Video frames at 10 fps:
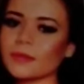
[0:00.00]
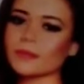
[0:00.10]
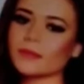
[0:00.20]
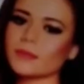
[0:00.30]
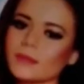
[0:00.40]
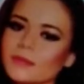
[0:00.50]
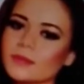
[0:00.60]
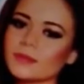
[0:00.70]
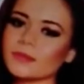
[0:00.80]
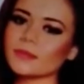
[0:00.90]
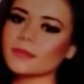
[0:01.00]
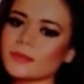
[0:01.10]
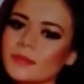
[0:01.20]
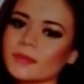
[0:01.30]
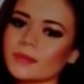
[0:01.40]
There you go.
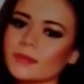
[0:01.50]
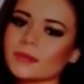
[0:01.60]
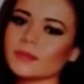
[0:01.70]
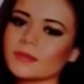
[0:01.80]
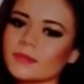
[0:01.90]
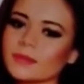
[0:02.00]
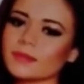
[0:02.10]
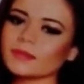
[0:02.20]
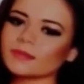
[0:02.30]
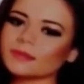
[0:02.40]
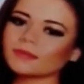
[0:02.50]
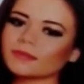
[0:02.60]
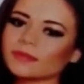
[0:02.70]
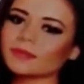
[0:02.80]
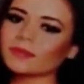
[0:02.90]
And it comes
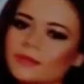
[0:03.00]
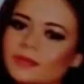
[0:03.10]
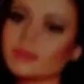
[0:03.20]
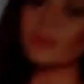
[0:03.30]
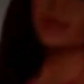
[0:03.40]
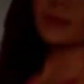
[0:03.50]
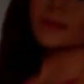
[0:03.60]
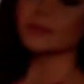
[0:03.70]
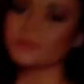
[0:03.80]
with a little glue, and those are